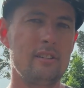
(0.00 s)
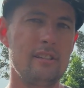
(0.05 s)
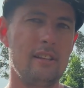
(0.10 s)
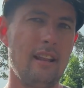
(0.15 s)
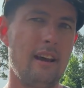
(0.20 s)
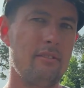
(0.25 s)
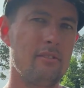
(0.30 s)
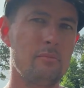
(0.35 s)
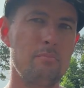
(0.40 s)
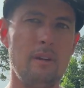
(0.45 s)
And
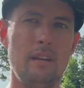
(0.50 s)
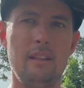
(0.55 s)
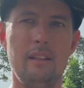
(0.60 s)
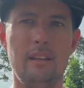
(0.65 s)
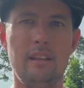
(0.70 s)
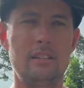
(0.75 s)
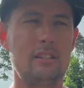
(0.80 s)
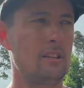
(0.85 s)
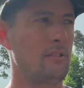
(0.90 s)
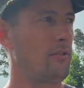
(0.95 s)
that was
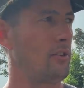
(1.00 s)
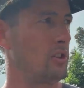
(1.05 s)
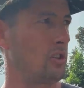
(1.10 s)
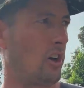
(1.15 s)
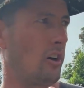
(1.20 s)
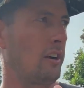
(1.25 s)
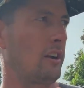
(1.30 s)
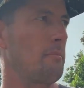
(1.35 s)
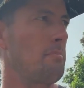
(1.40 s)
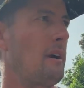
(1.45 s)
mainly just for
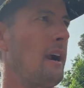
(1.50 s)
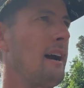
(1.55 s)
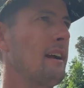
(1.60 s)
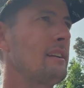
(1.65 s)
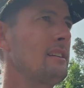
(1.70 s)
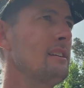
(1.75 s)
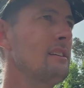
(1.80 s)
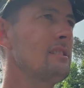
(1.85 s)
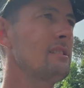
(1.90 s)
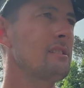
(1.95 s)
target
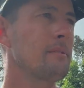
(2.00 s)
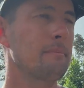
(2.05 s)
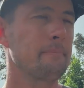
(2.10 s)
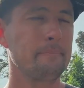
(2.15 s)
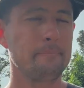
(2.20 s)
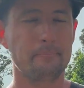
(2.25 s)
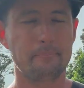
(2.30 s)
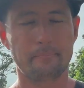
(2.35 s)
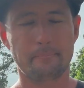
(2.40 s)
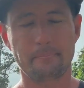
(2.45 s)
practice.
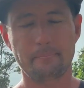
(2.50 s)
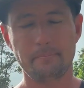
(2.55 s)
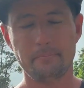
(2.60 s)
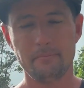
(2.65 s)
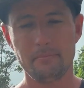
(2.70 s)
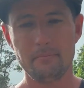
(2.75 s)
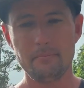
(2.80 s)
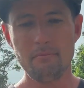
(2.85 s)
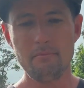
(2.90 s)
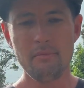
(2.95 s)

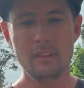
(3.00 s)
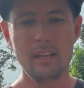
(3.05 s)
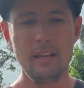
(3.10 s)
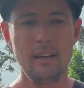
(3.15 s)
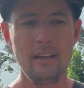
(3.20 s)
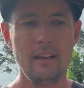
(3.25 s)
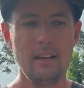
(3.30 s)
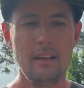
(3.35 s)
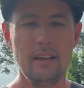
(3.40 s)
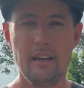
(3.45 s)

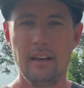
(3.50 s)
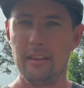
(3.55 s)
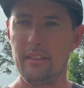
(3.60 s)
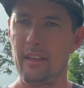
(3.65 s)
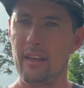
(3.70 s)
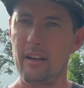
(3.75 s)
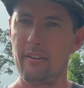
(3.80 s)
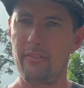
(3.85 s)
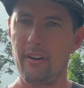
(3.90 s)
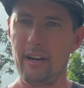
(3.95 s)
And
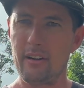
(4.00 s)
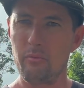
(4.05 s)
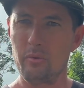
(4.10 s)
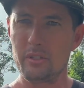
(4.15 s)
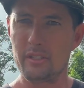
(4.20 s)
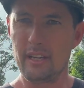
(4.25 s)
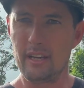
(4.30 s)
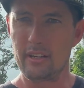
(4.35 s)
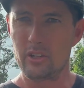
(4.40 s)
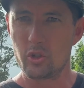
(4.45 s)
then if I
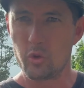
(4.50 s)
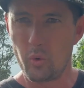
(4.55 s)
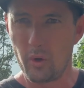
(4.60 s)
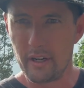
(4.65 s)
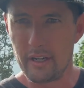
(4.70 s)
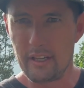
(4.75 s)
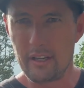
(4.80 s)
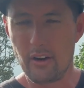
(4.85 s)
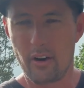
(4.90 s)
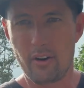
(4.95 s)
was at
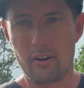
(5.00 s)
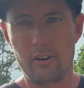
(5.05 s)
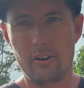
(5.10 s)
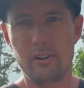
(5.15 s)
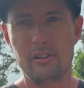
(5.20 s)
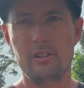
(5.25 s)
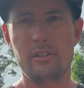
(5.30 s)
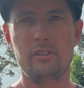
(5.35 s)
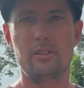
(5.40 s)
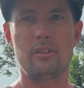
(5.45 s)
20
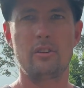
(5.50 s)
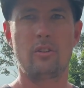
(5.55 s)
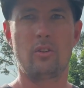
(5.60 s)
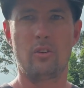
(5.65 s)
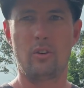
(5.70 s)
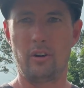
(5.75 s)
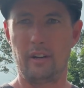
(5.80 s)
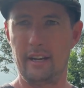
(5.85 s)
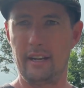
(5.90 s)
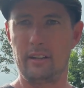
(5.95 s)
yards
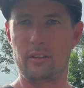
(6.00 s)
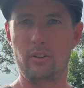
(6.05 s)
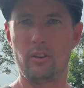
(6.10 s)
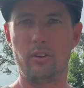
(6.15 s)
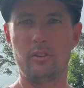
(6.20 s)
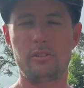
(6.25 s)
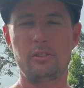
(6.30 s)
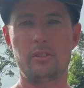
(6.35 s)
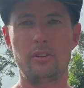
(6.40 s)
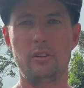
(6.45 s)
or in
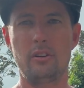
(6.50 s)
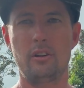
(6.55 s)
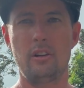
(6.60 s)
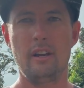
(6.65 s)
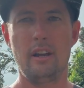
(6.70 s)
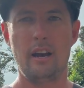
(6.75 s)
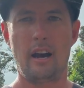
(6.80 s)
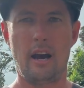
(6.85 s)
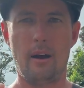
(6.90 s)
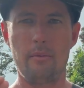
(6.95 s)
closer,
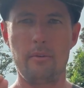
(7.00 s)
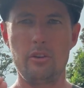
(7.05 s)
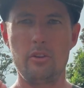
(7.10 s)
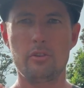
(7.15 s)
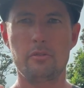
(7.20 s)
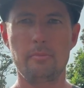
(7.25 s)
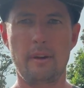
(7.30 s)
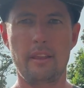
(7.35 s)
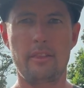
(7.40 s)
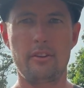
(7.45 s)
I would
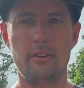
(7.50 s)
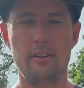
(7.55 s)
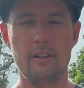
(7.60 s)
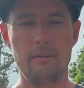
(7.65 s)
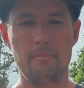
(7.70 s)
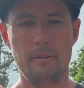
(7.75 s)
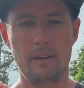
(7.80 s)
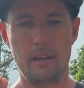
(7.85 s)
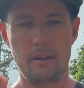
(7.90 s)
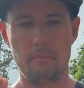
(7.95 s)
use my 30
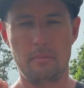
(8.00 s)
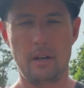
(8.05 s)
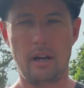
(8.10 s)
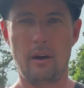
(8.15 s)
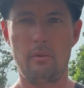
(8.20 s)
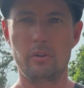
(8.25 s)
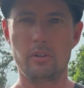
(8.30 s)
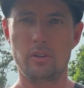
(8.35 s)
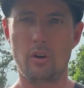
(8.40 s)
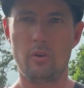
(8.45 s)
pin, but I
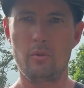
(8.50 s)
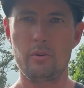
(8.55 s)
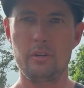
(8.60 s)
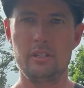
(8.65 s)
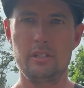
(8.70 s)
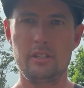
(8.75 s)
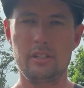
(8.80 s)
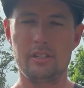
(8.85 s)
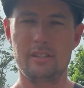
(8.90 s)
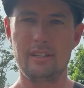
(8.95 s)
was always
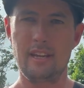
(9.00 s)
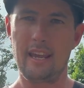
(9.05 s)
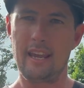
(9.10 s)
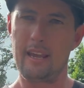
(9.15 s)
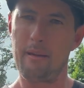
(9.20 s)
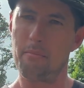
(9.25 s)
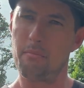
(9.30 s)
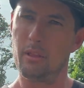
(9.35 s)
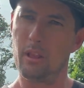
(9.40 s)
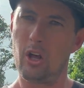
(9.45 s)
just
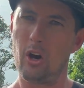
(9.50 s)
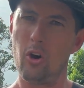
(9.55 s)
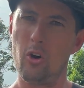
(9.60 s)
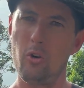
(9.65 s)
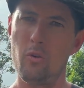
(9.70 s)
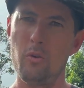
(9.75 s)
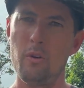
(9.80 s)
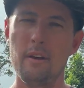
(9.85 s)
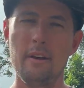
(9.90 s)
aim low.